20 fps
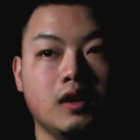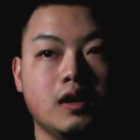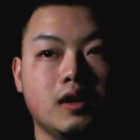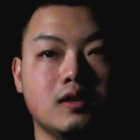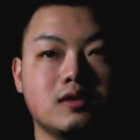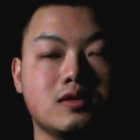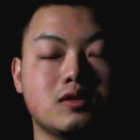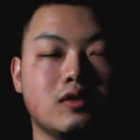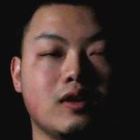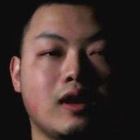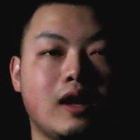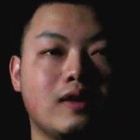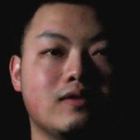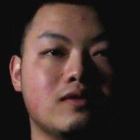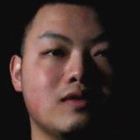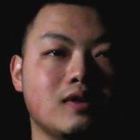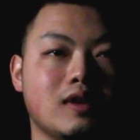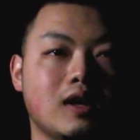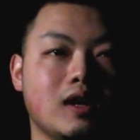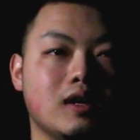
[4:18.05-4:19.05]
And so
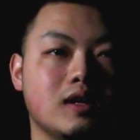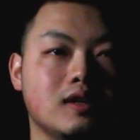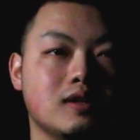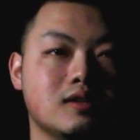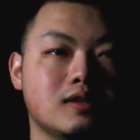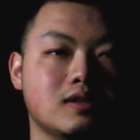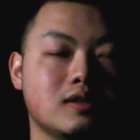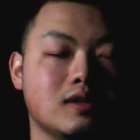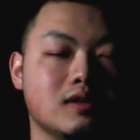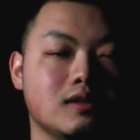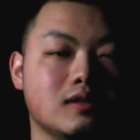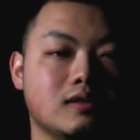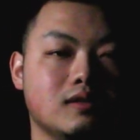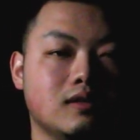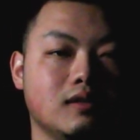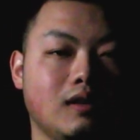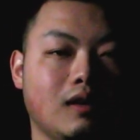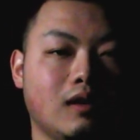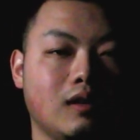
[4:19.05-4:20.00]
after that incident,